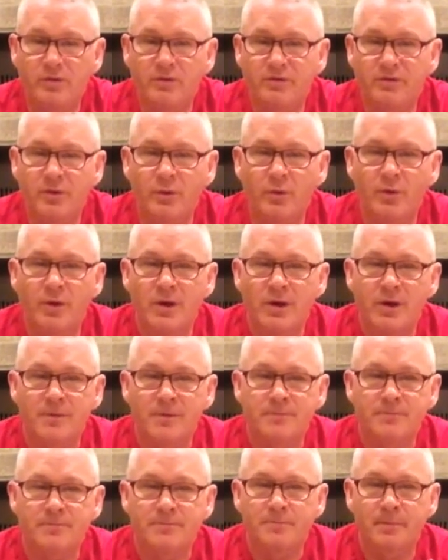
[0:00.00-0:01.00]
So
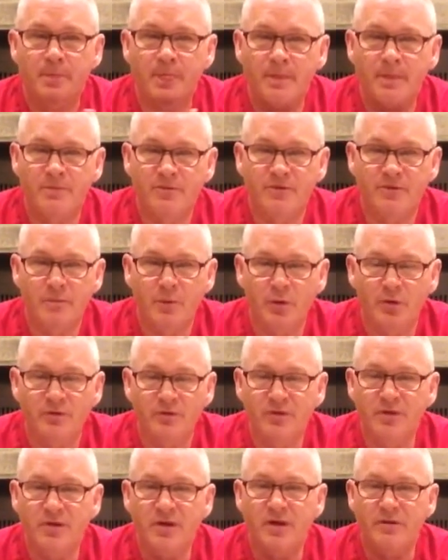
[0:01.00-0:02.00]
the Spirit's
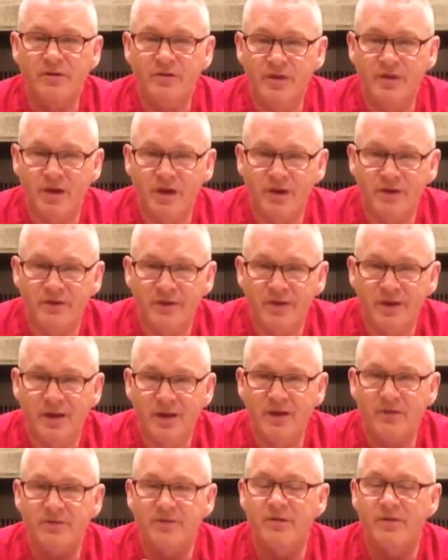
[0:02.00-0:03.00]
in us, God's in
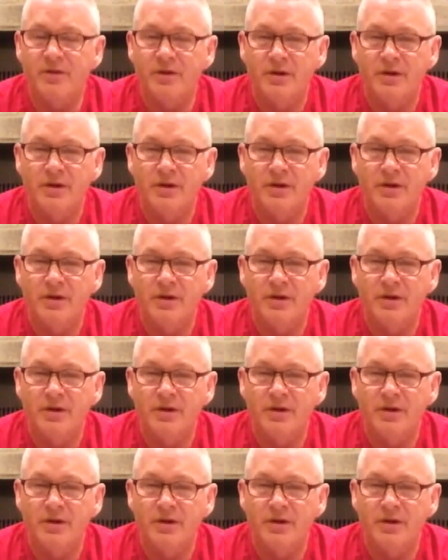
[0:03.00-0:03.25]
us.